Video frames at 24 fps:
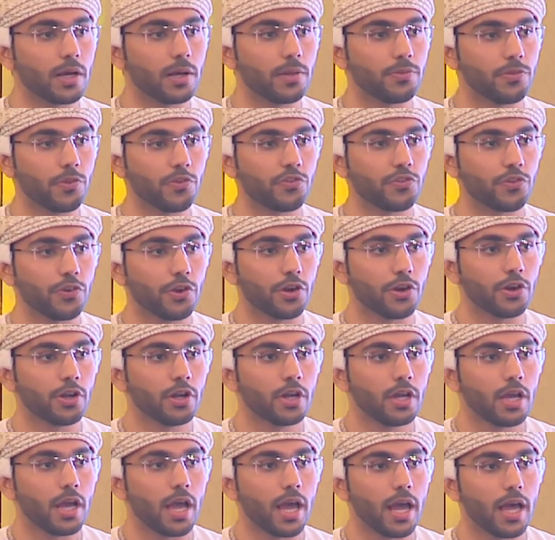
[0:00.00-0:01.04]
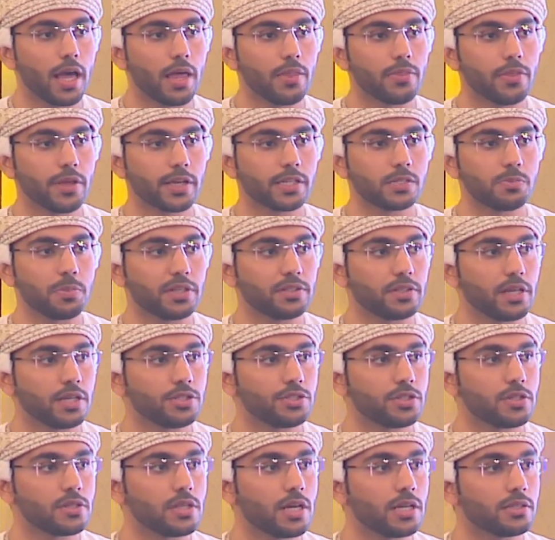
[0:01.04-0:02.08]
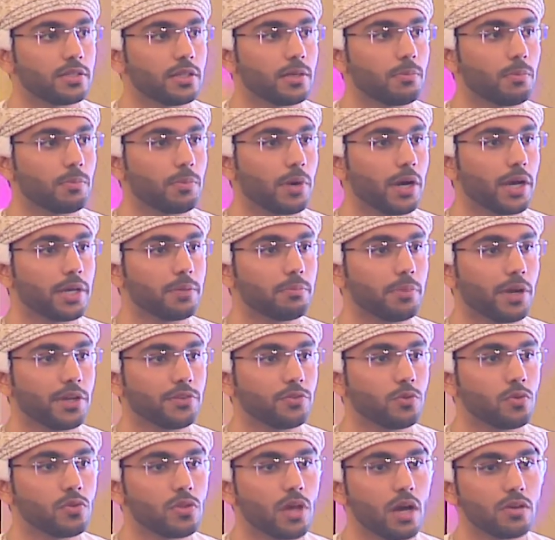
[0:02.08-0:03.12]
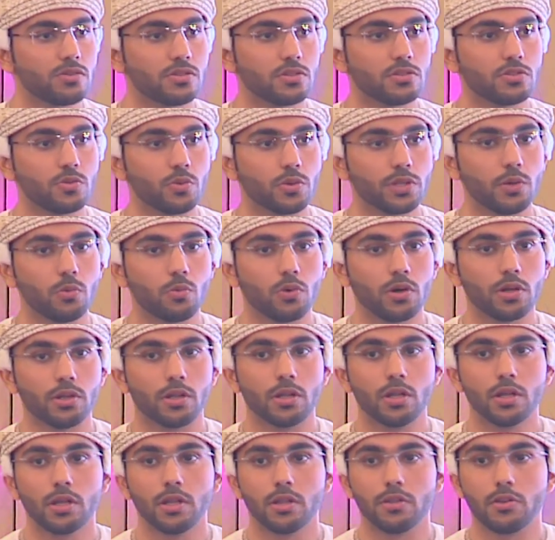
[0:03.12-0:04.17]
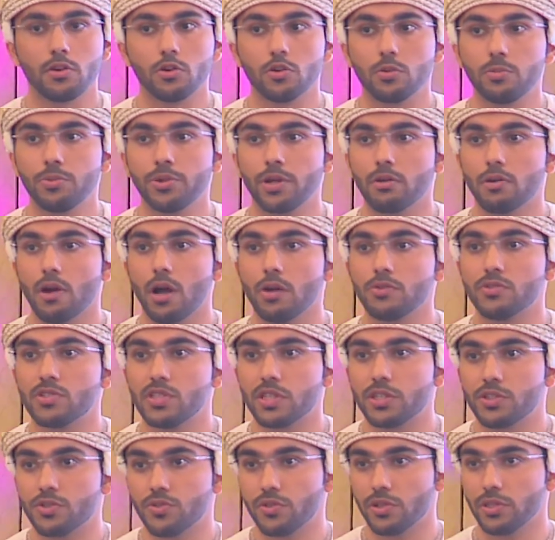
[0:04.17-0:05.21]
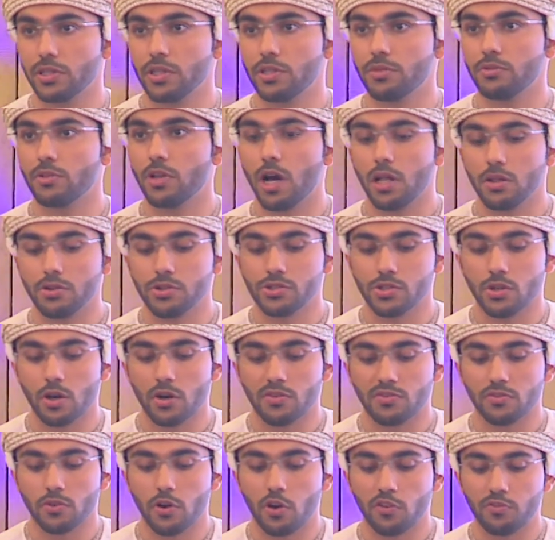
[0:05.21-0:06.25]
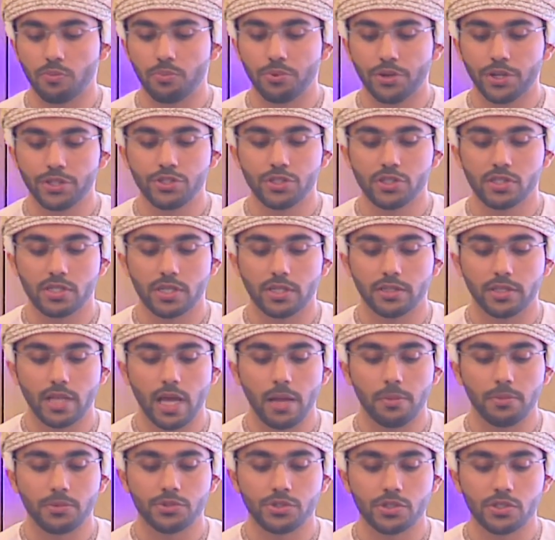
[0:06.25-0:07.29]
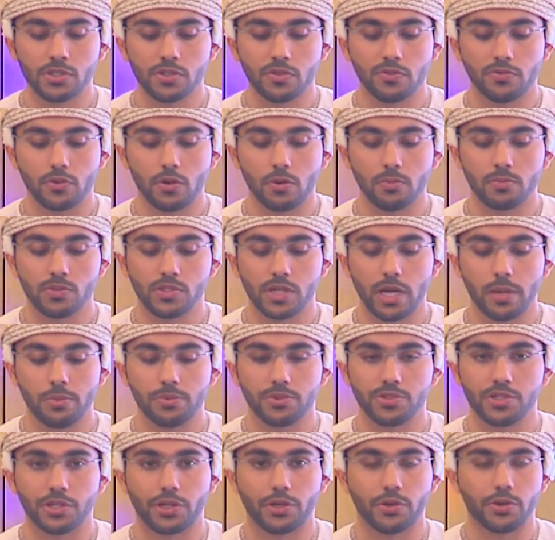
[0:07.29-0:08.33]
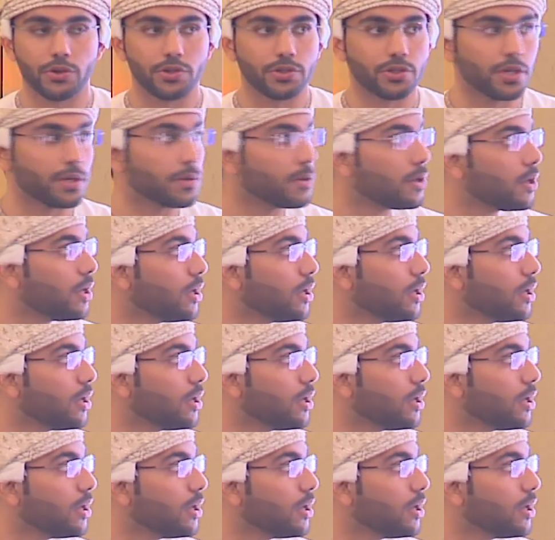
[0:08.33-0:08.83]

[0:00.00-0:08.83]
this year, and the expectation that by 2021, there will be around $6 trillion of breaches and damages from cybersecurity.